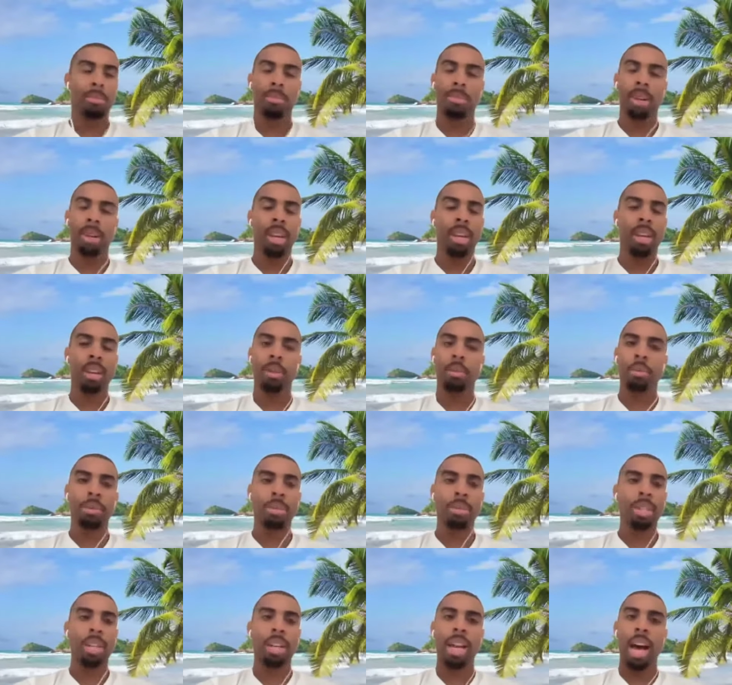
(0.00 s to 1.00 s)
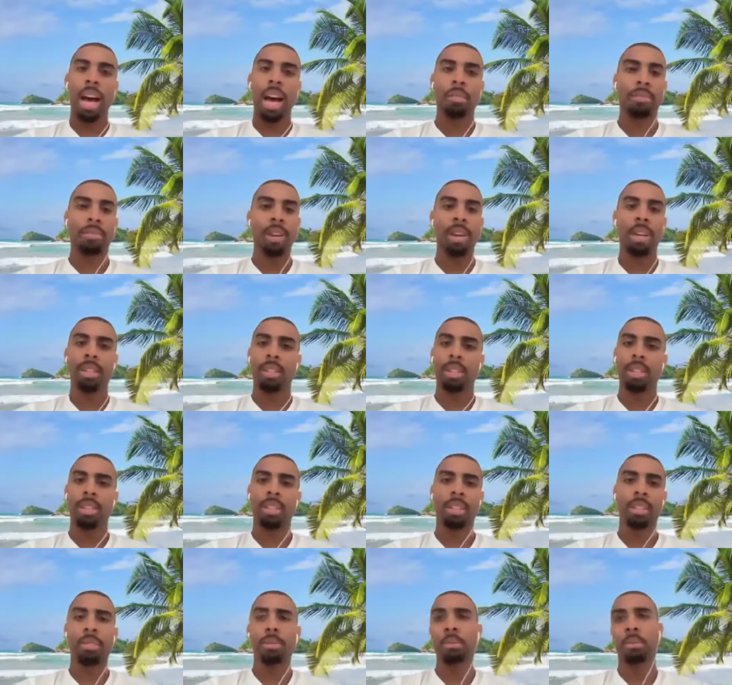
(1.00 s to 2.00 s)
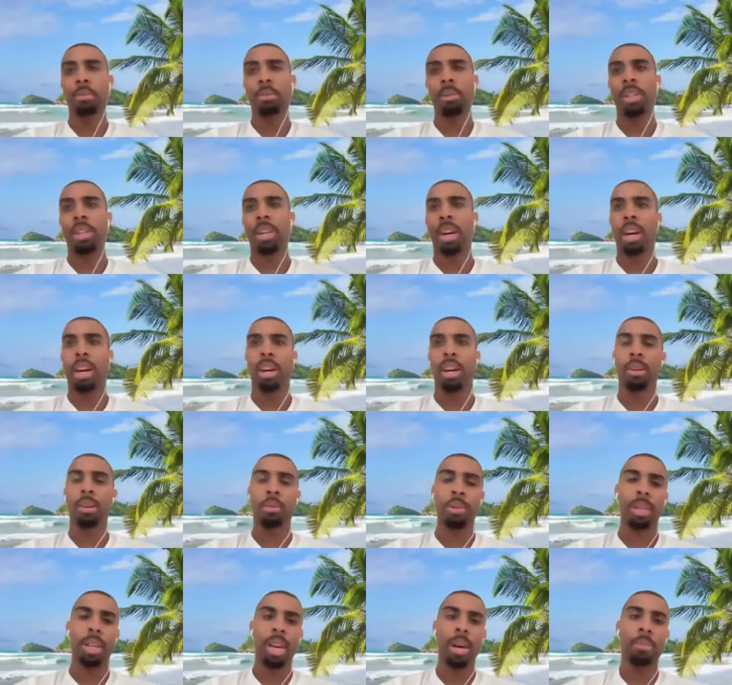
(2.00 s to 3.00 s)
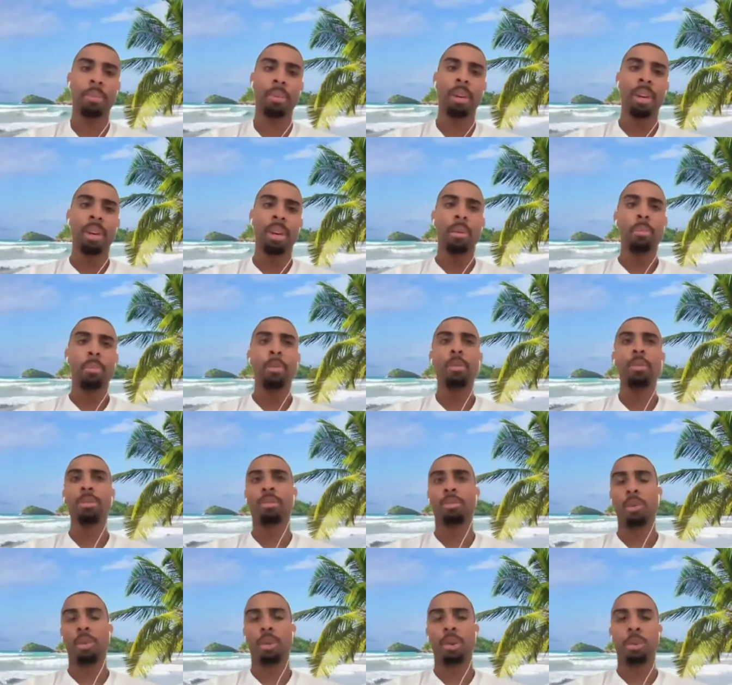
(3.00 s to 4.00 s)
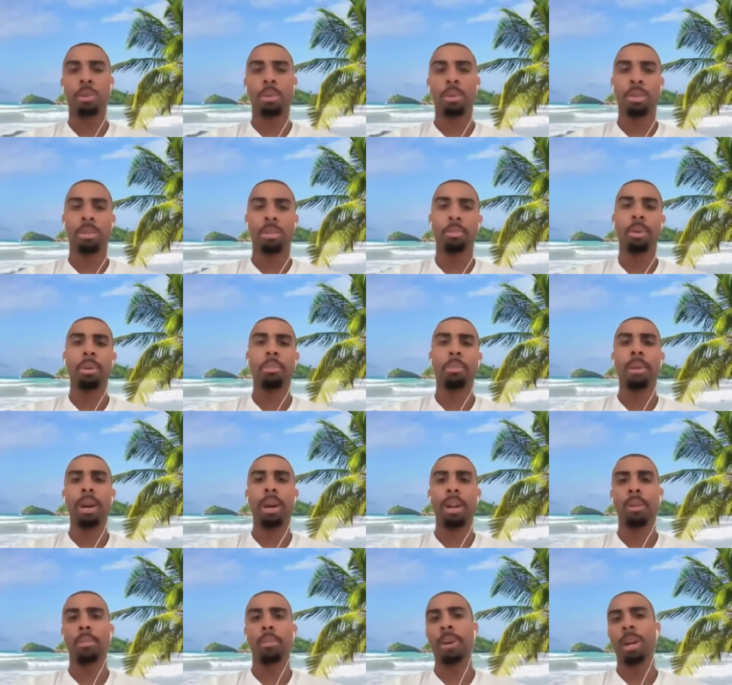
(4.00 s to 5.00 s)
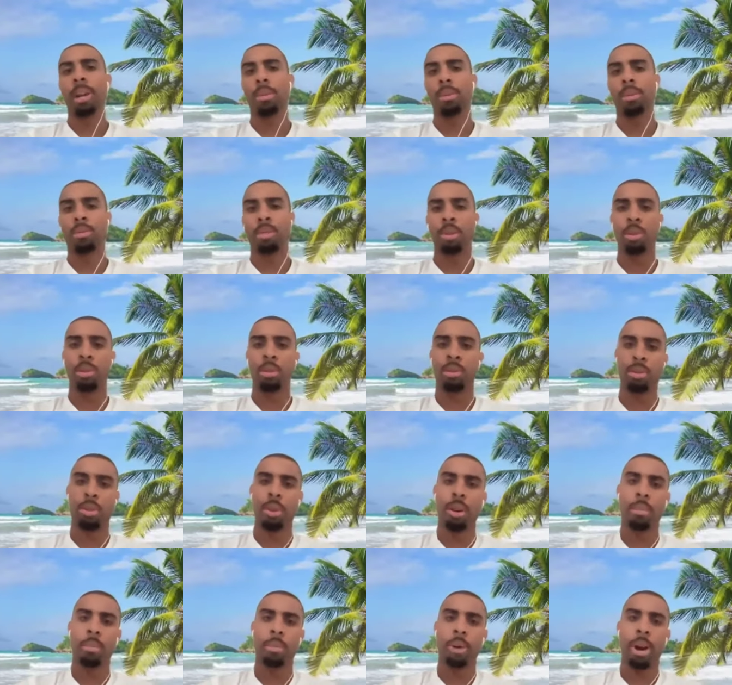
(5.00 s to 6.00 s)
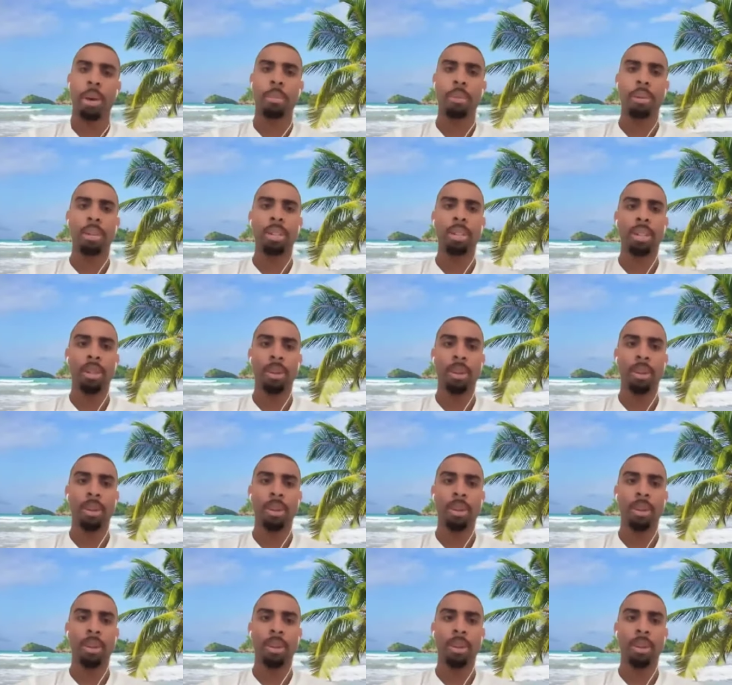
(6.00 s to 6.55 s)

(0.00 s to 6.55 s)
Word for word: it did not faze us. And we, uh, we kept moving forward with better and better reviews for our properties.